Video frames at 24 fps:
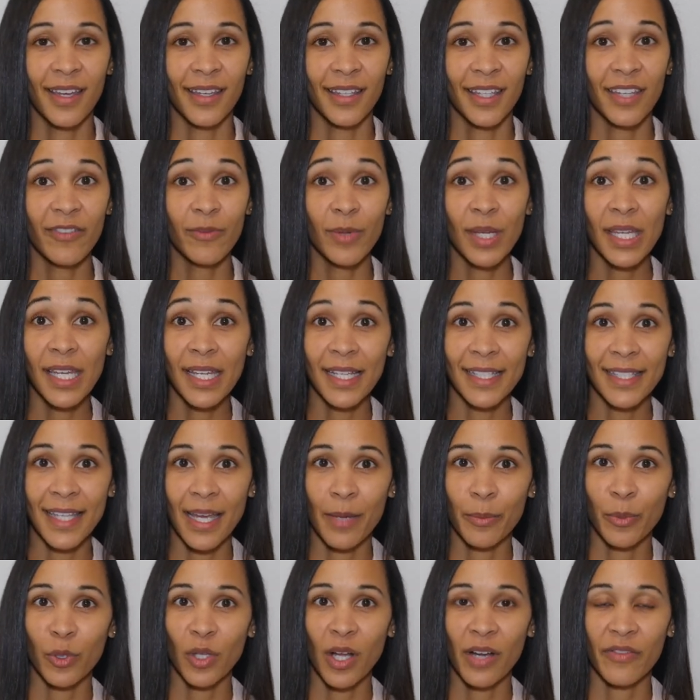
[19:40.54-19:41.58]
Give me an
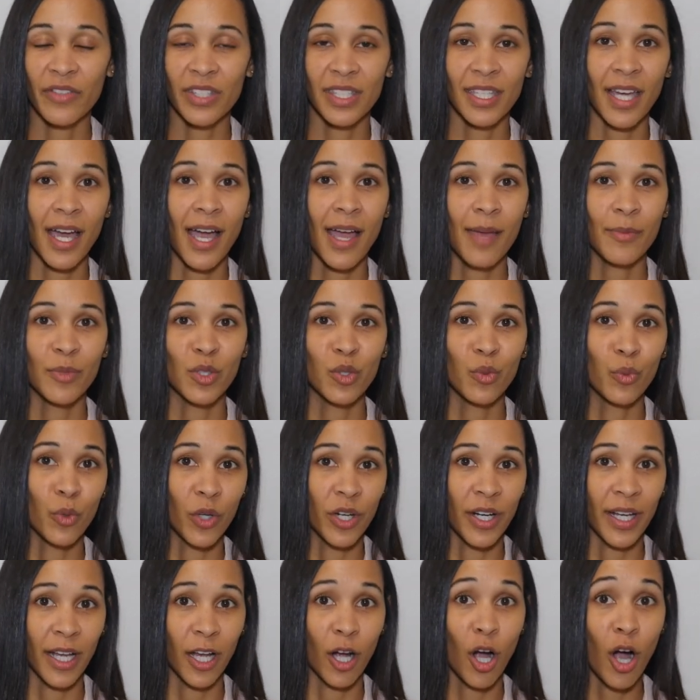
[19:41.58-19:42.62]
example of a time you
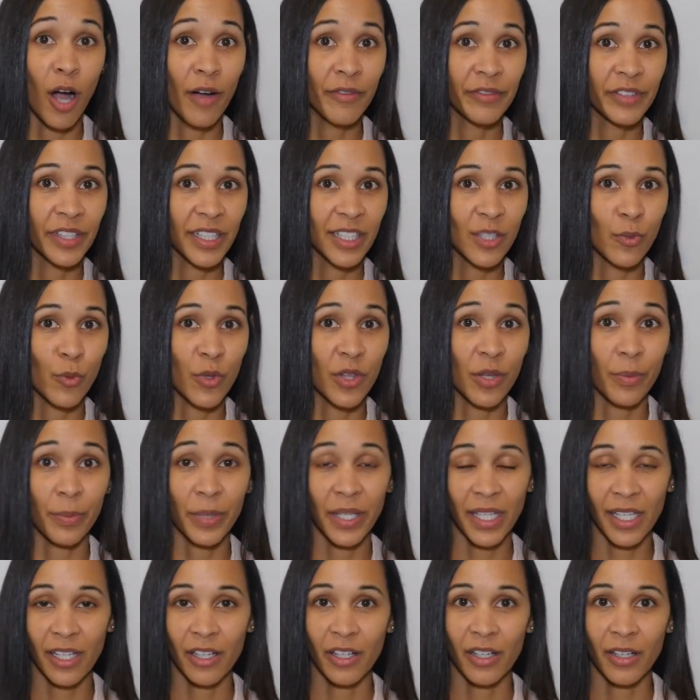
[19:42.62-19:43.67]
were in conflict with a
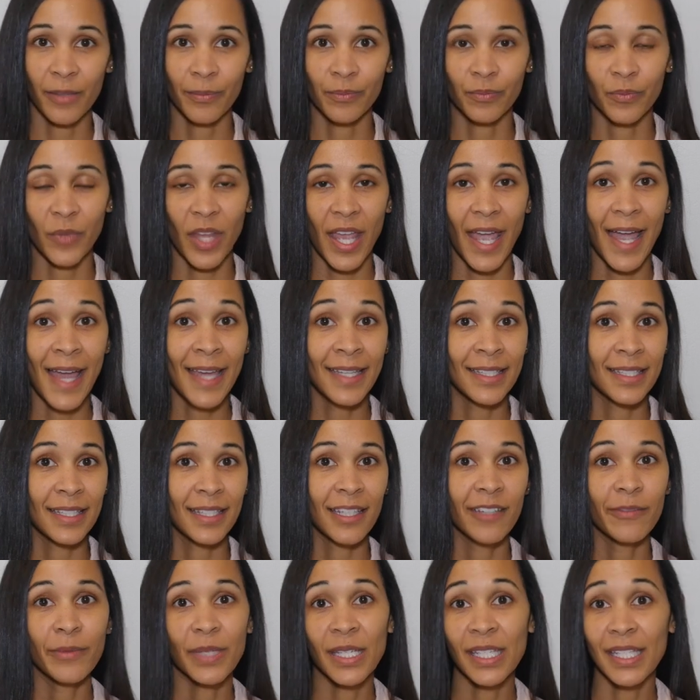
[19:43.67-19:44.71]
peer, and
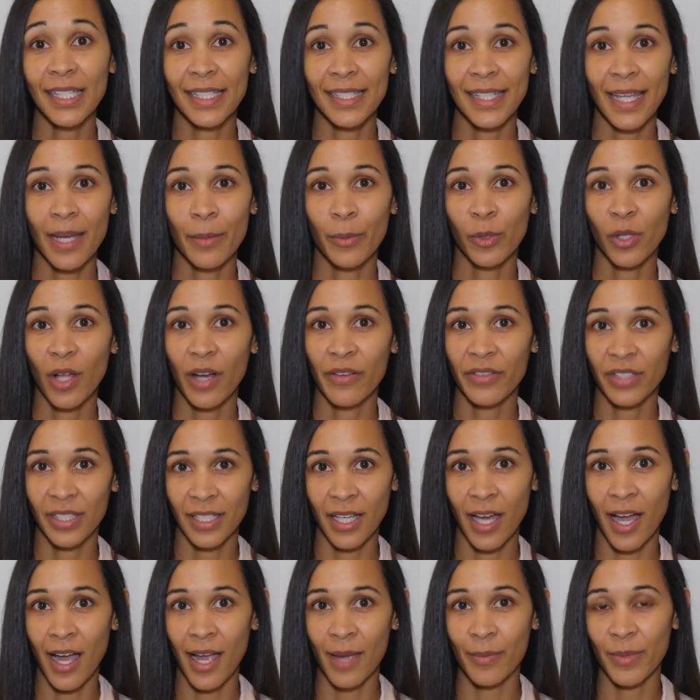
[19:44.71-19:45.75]
give me an example of a
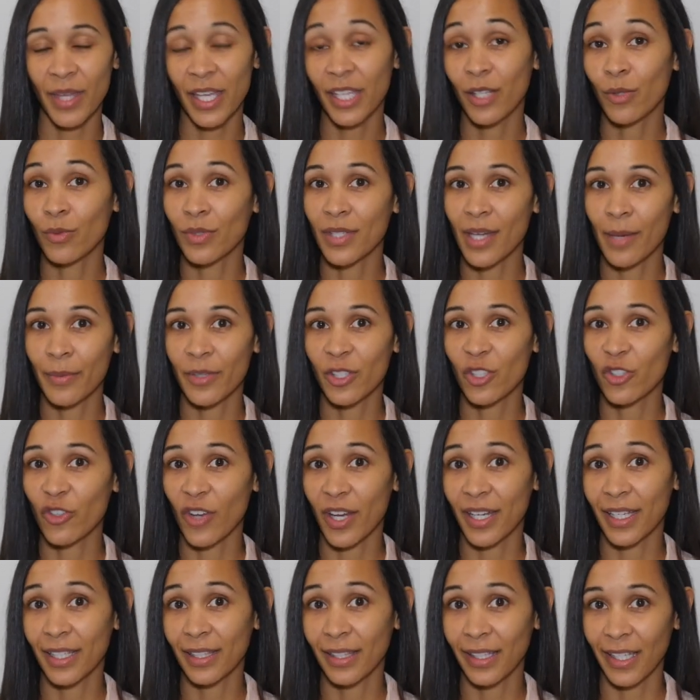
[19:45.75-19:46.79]
time that you
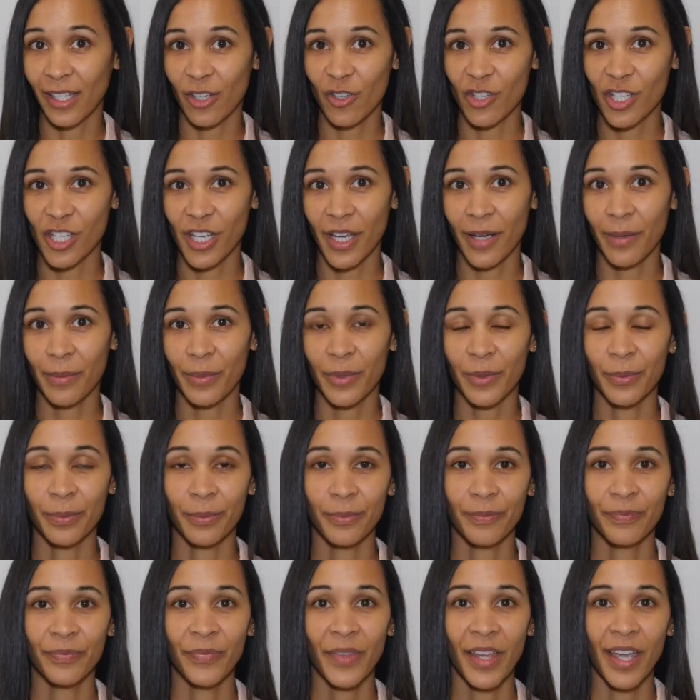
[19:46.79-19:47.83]
demonstrated leadership.
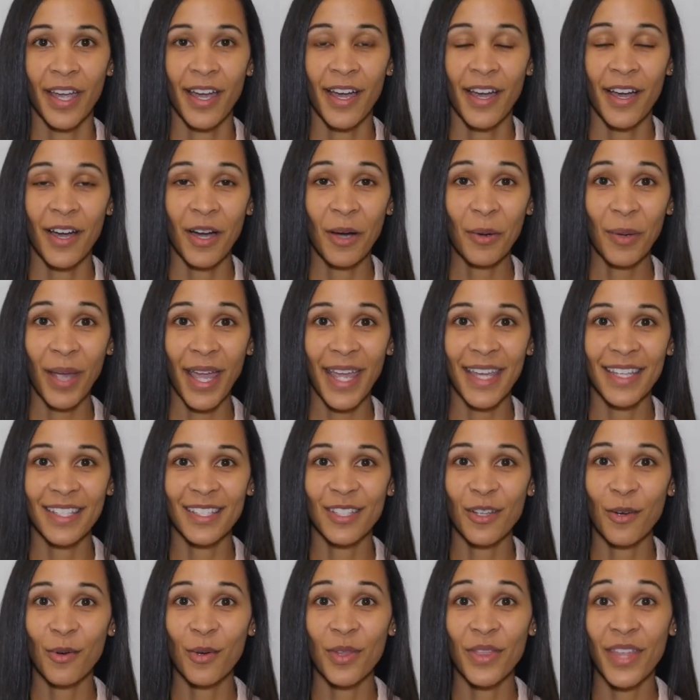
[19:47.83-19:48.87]
Okay,
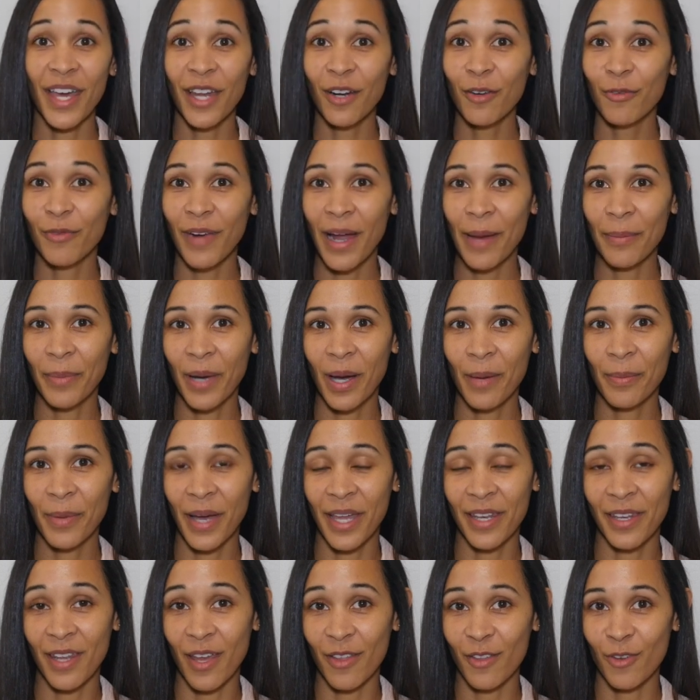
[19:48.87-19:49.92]
so that'll wrap up
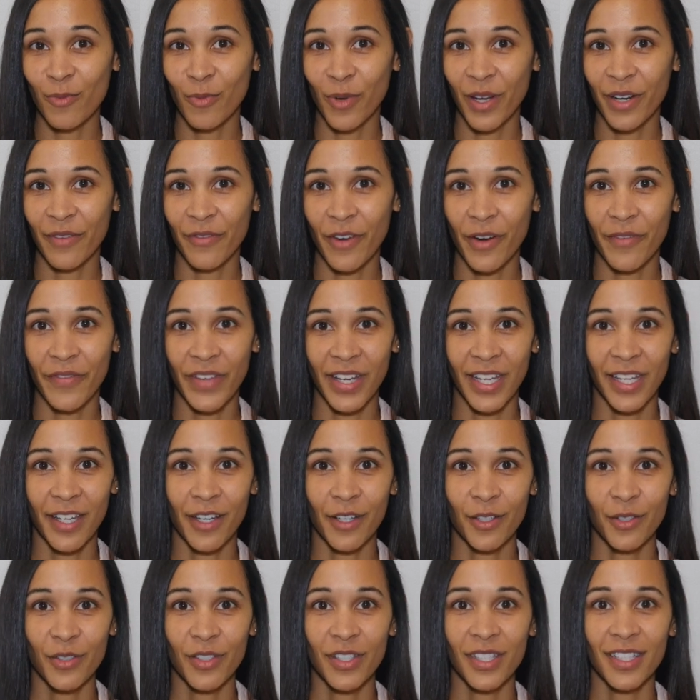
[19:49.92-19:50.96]
another one of our
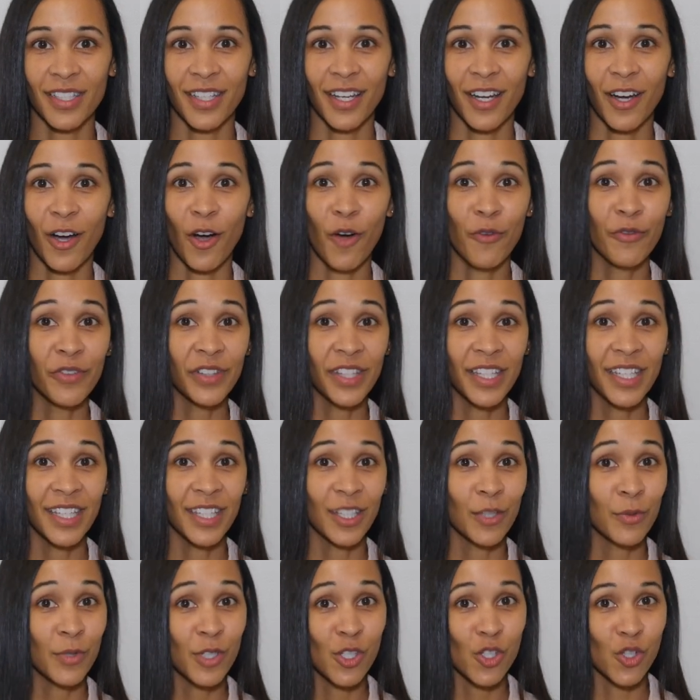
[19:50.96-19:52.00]
videos. Hopefully
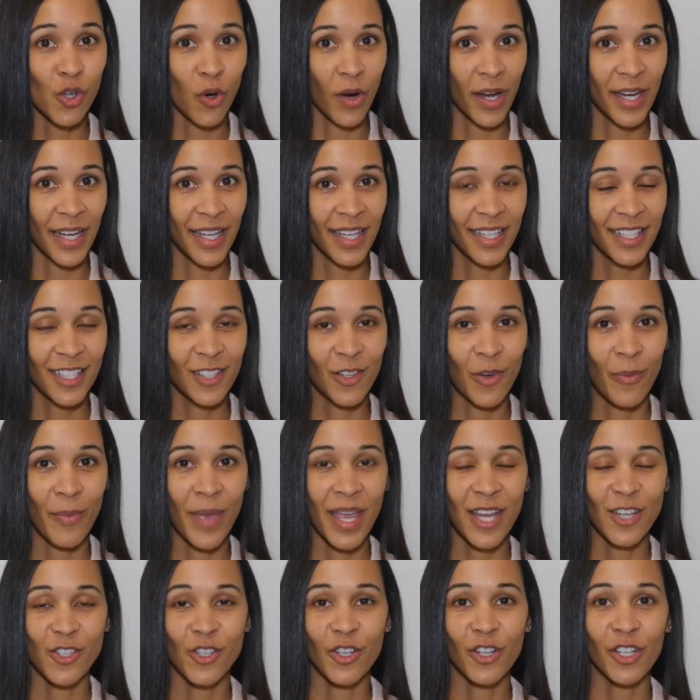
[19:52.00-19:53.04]
you enjoyed it, so
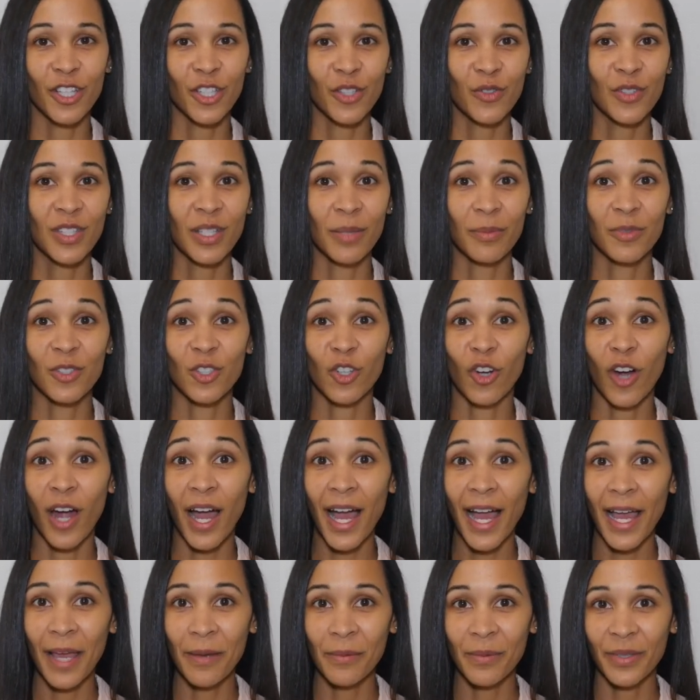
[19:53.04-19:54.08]
make sure you
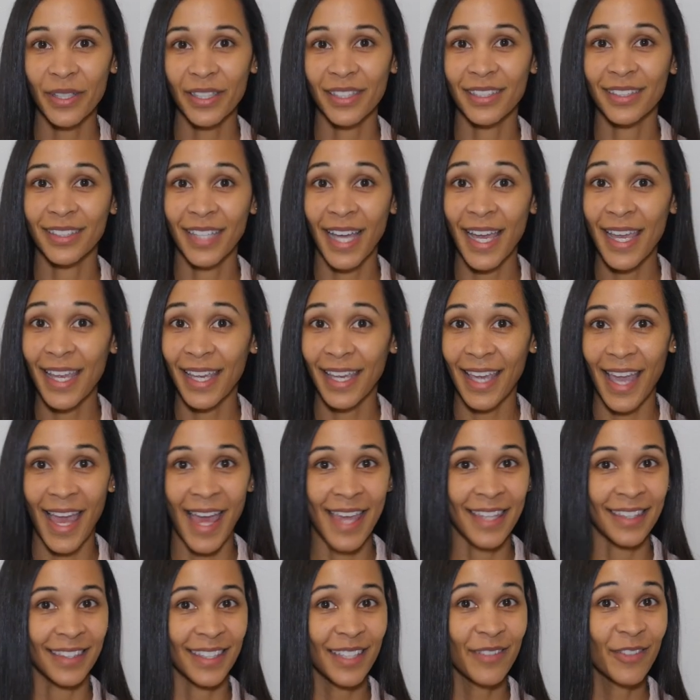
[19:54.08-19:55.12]
subscribe, like,
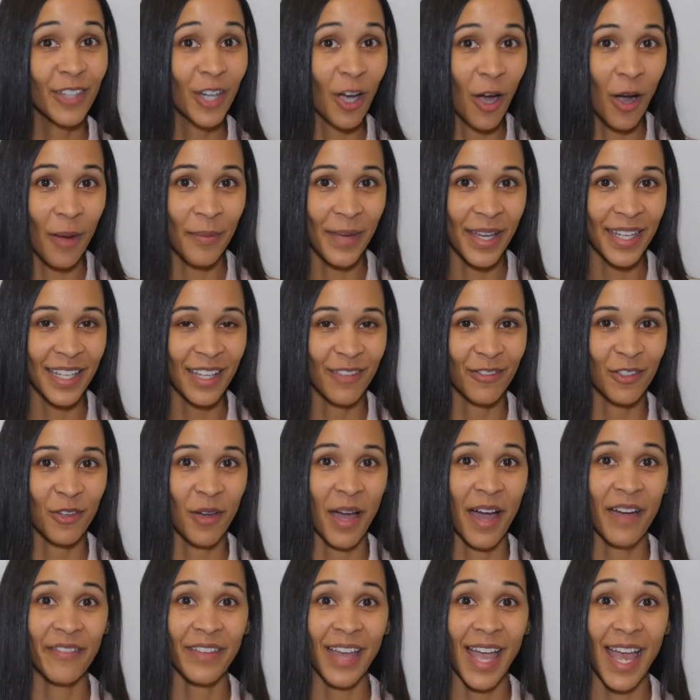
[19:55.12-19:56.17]
and leave a comment if you
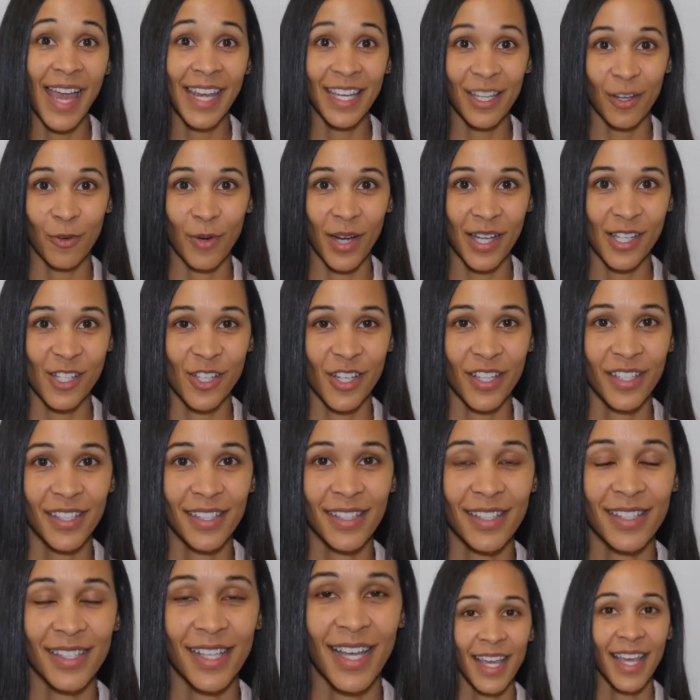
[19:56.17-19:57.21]
have any
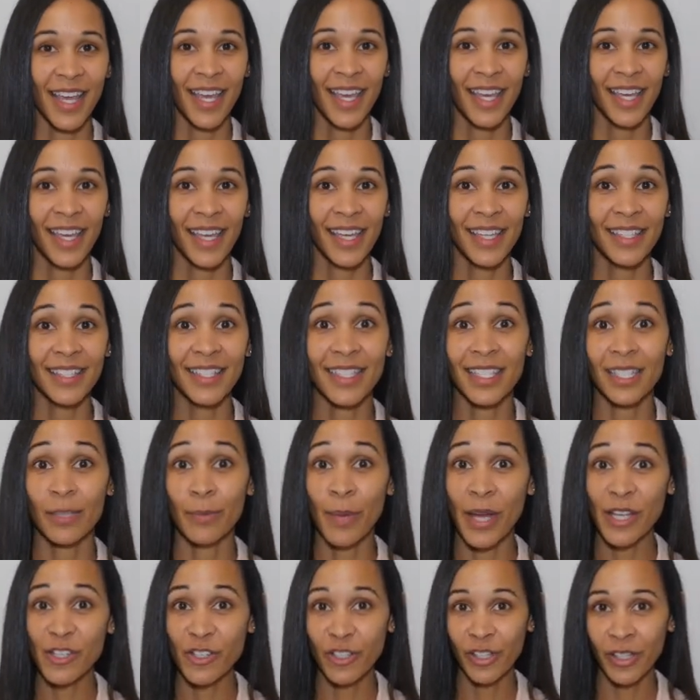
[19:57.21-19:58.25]
questions. It's
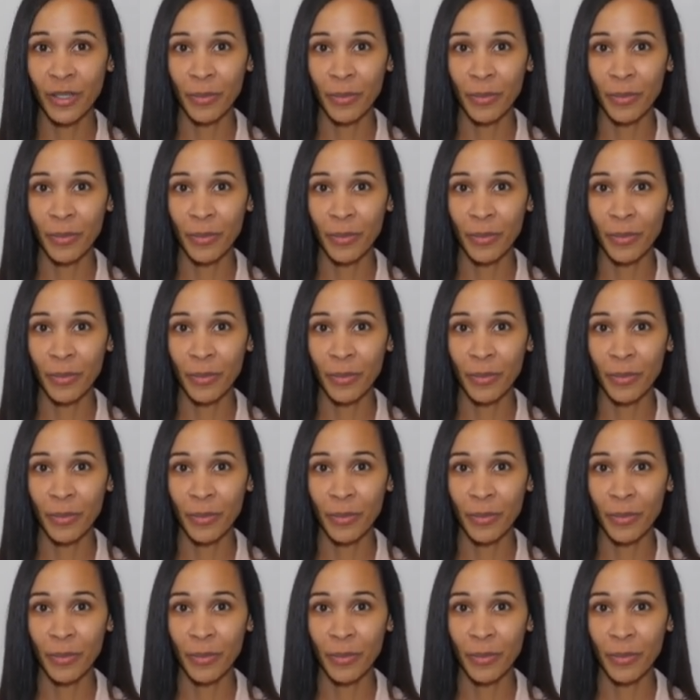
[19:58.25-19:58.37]
especially